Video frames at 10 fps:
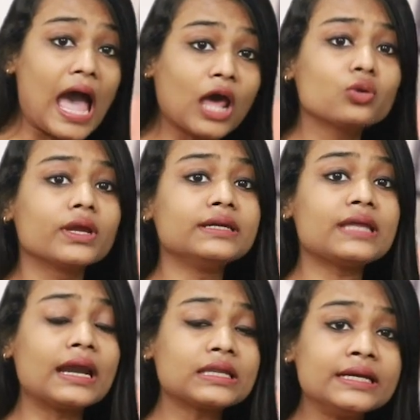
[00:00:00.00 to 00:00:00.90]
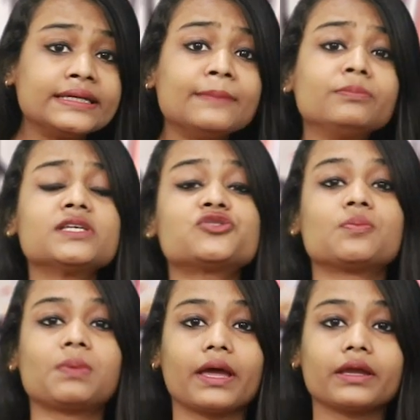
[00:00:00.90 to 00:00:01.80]
arrogant and contemptuous
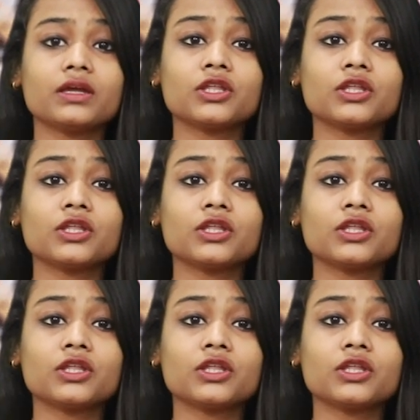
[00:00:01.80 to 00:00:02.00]
reply,